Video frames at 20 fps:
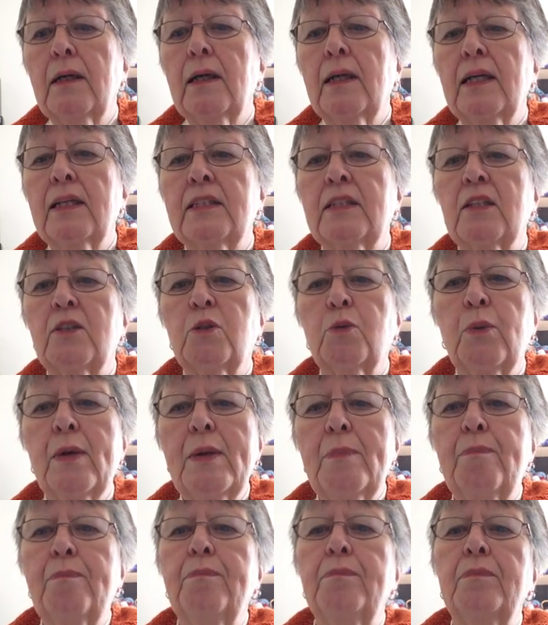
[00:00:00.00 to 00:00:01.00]
It's a
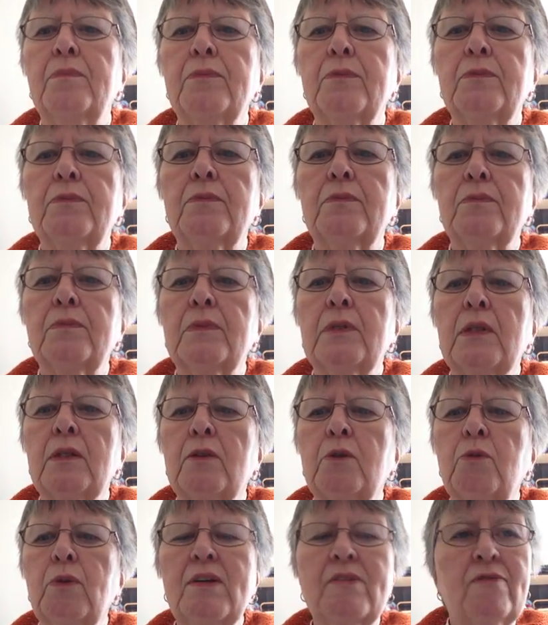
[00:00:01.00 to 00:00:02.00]

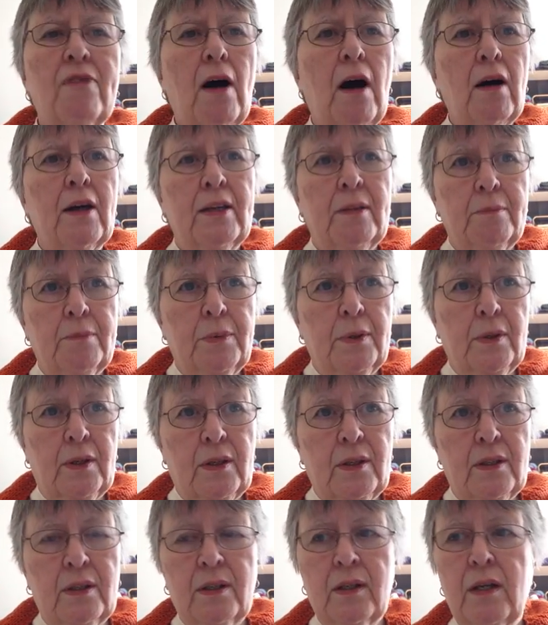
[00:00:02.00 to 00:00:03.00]
three-volume
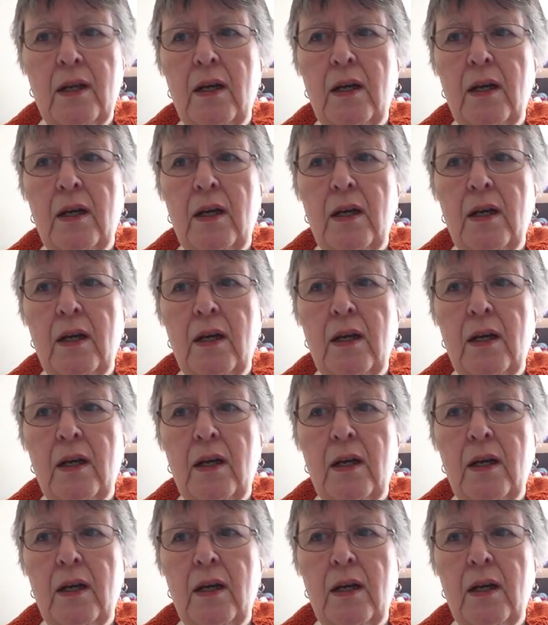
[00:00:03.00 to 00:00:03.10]
book